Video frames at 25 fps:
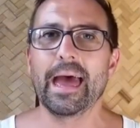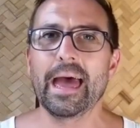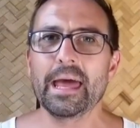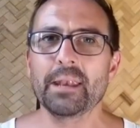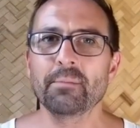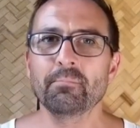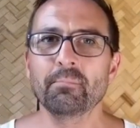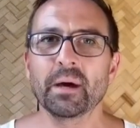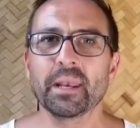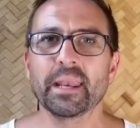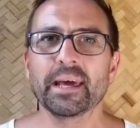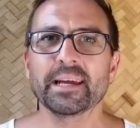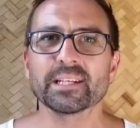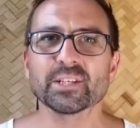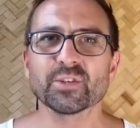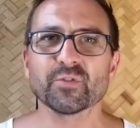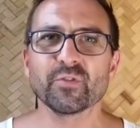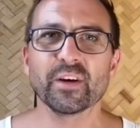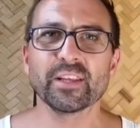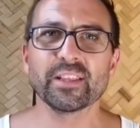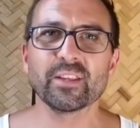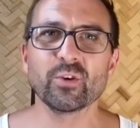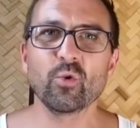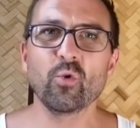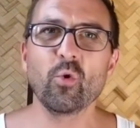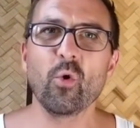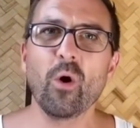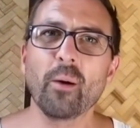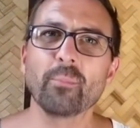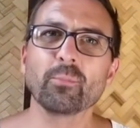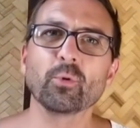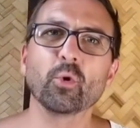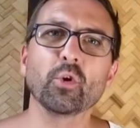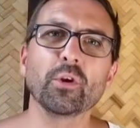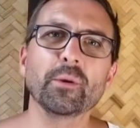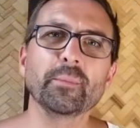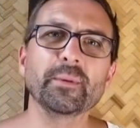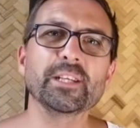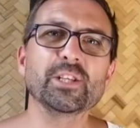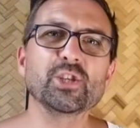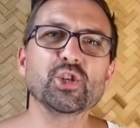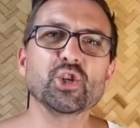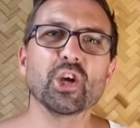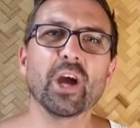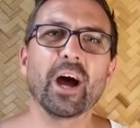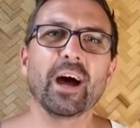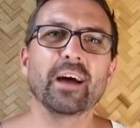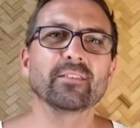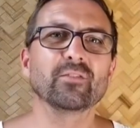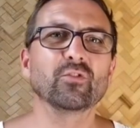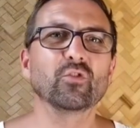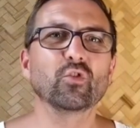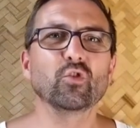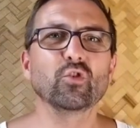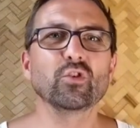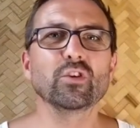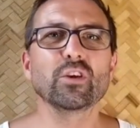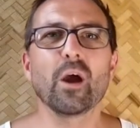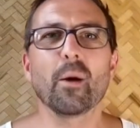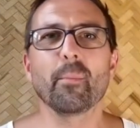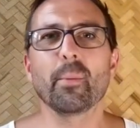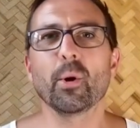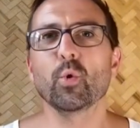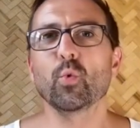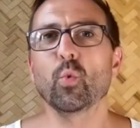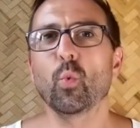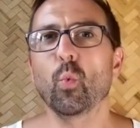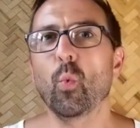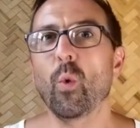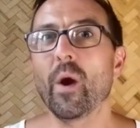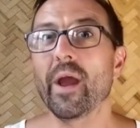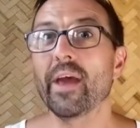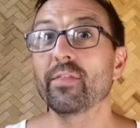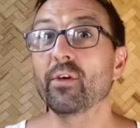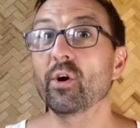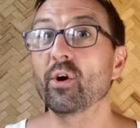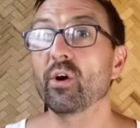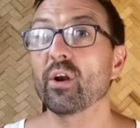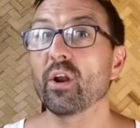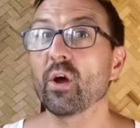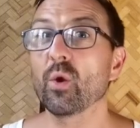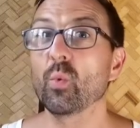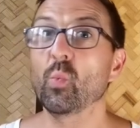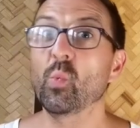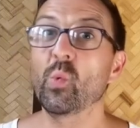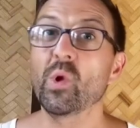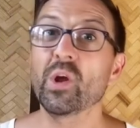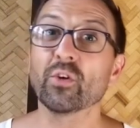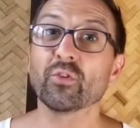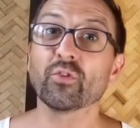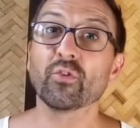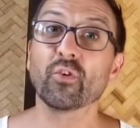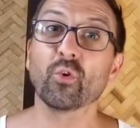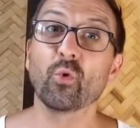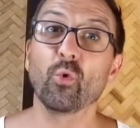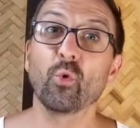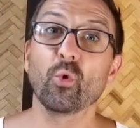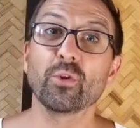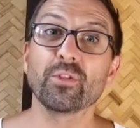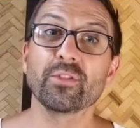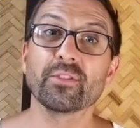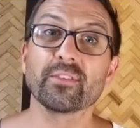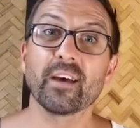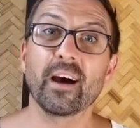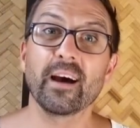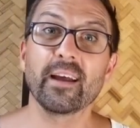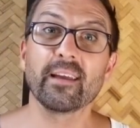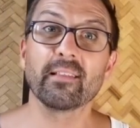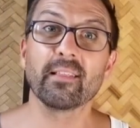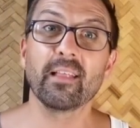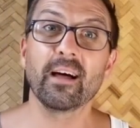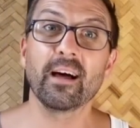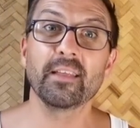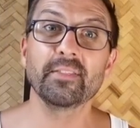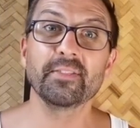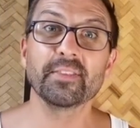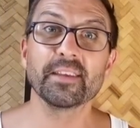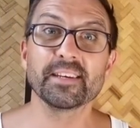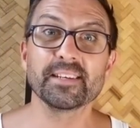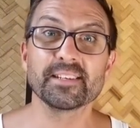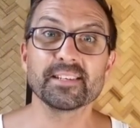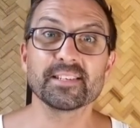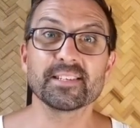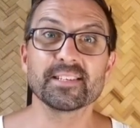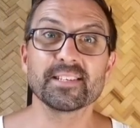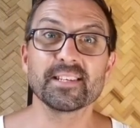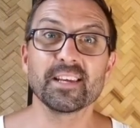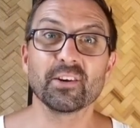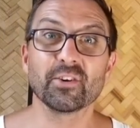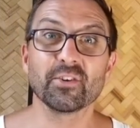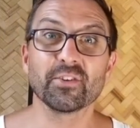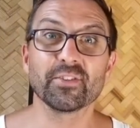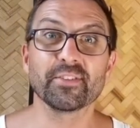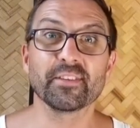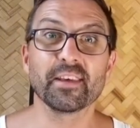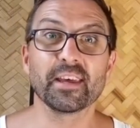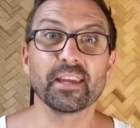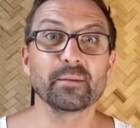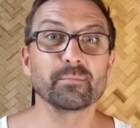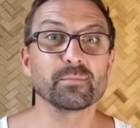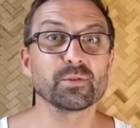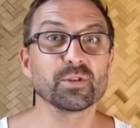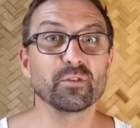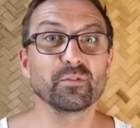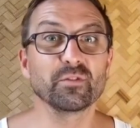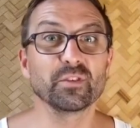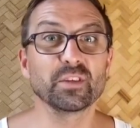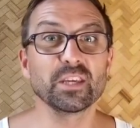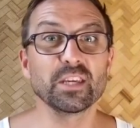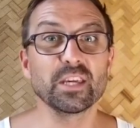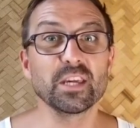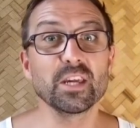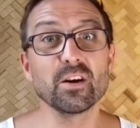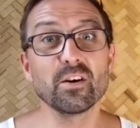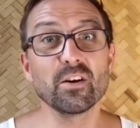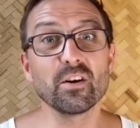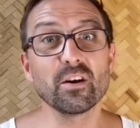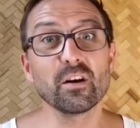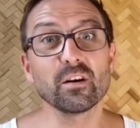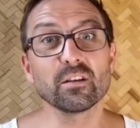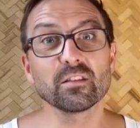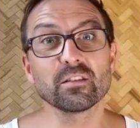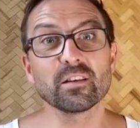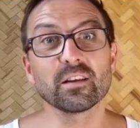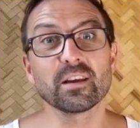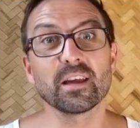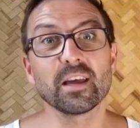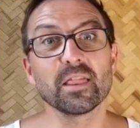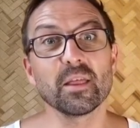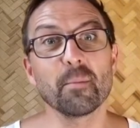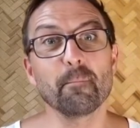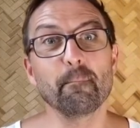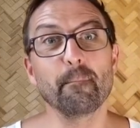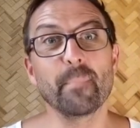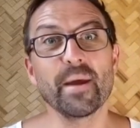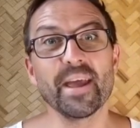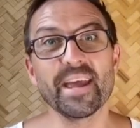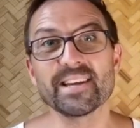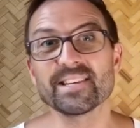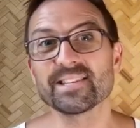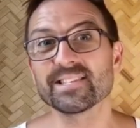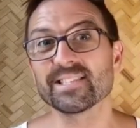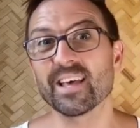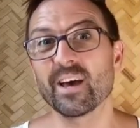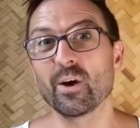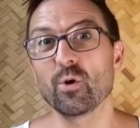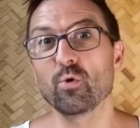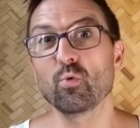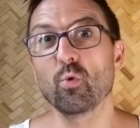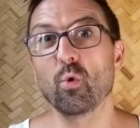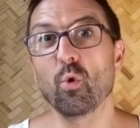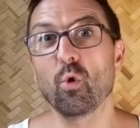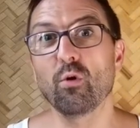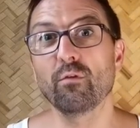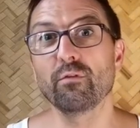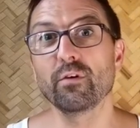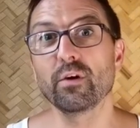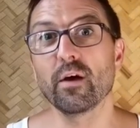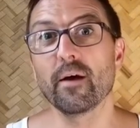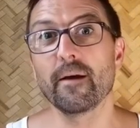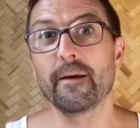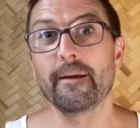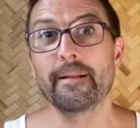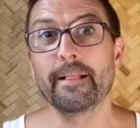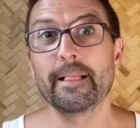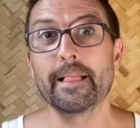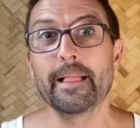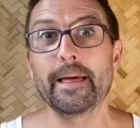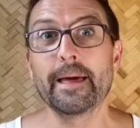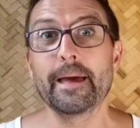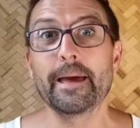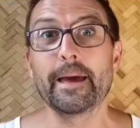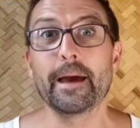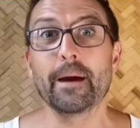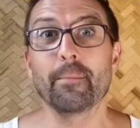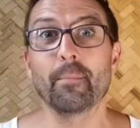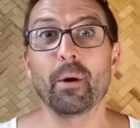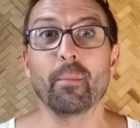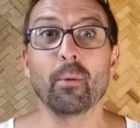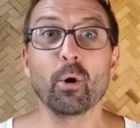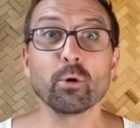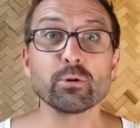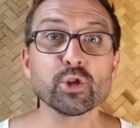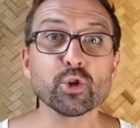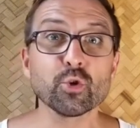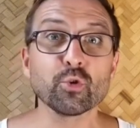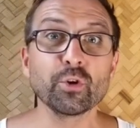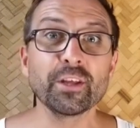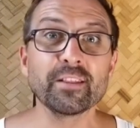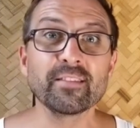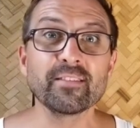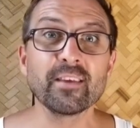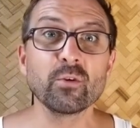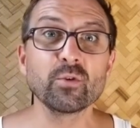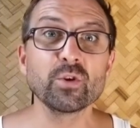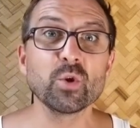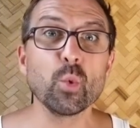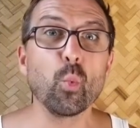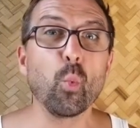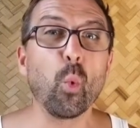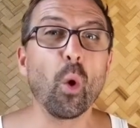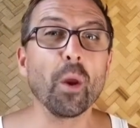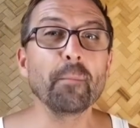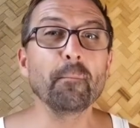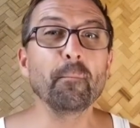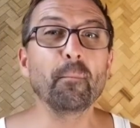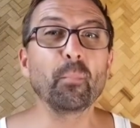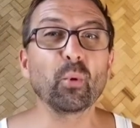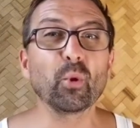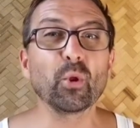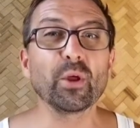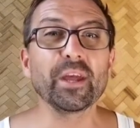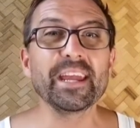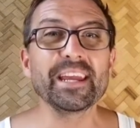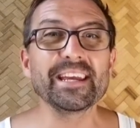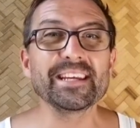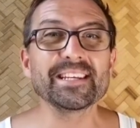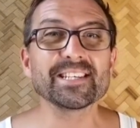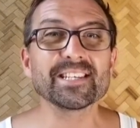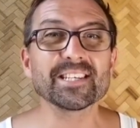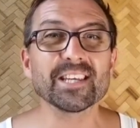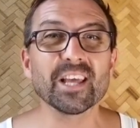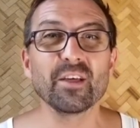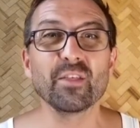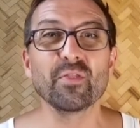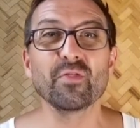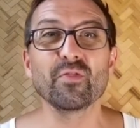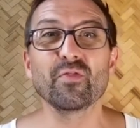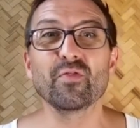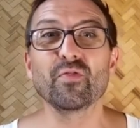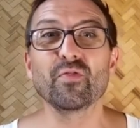In my next video, I'm going to be chatting to you about weather and where to go in Thailand at certain times of the year to get the best out of it. I'm also going to tell you one place